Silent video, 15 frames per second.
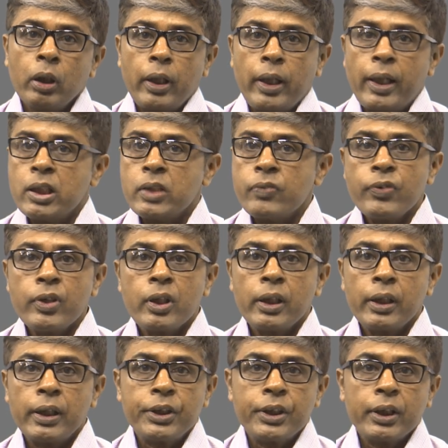As we are
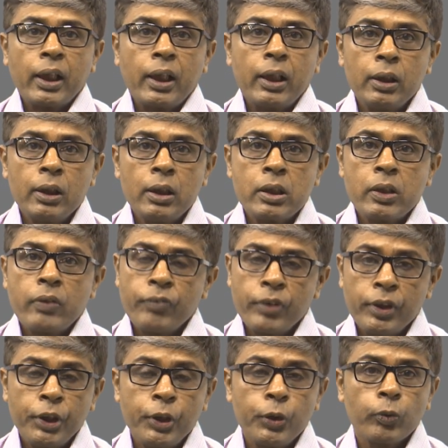teaching adults, we
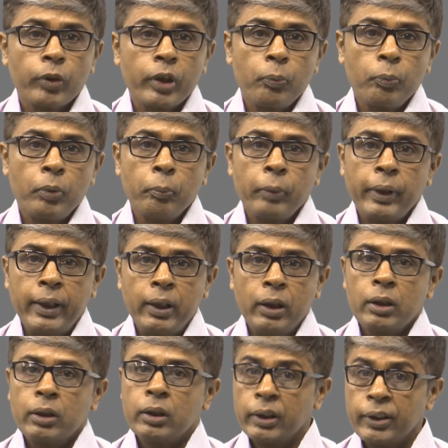need to keep in mind
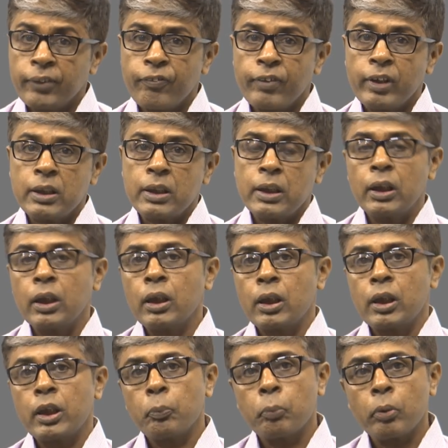the difference in the
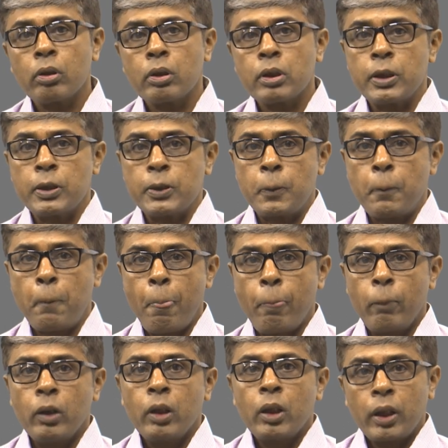learning process.
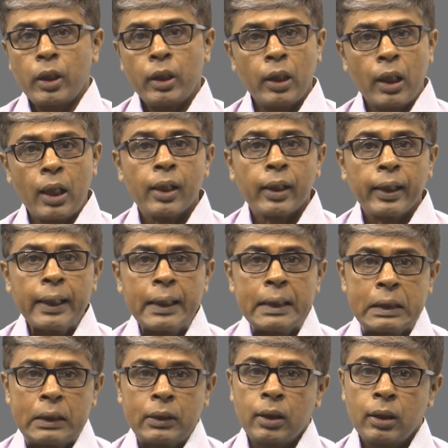In our case,
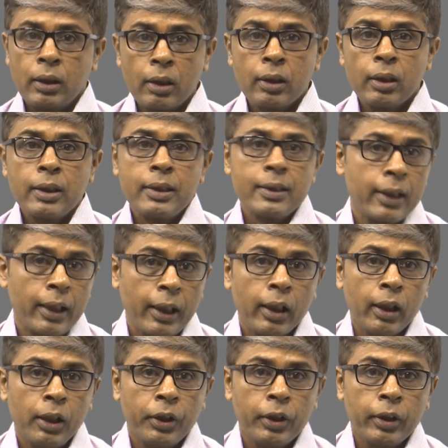the learner is an
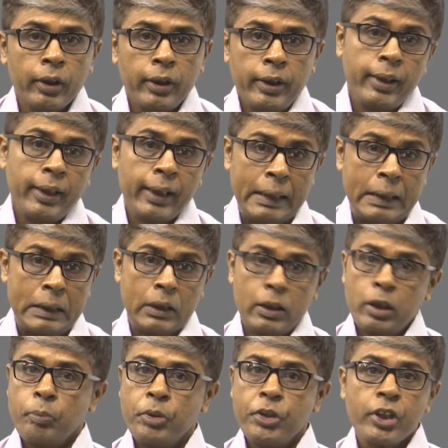adult and hence
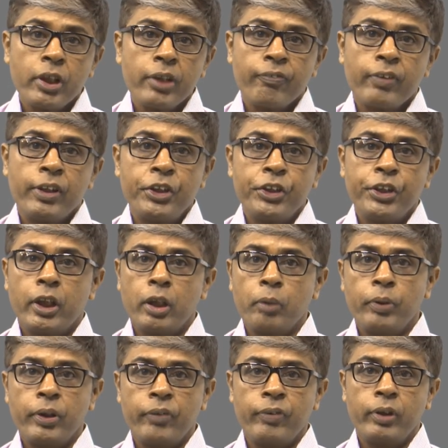the major differentiator
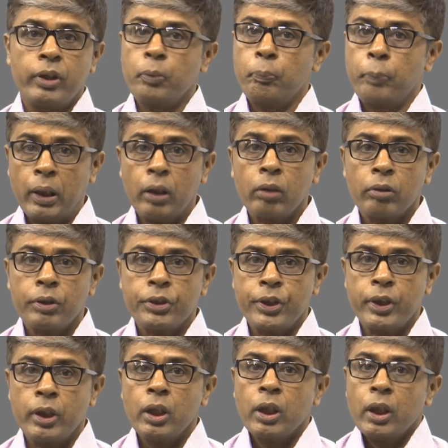between the
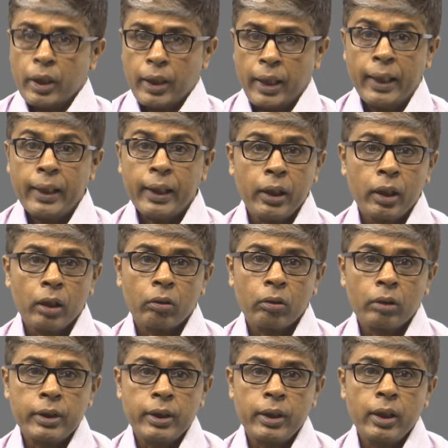pedagogy and
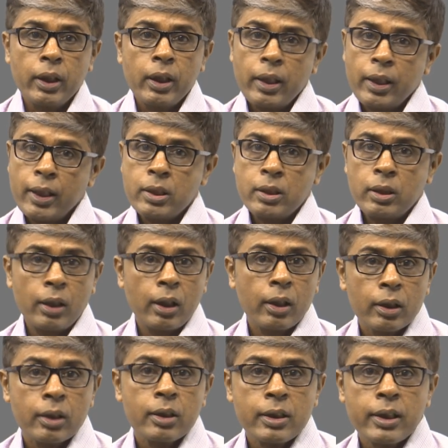andragogy is
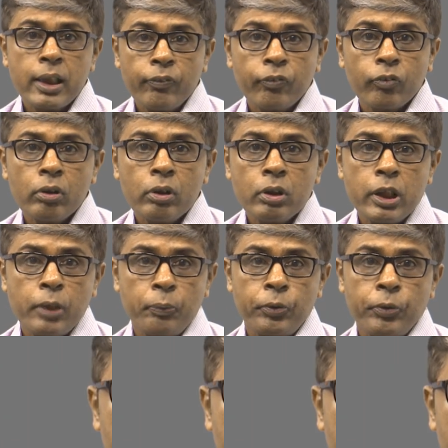learner's self-concept.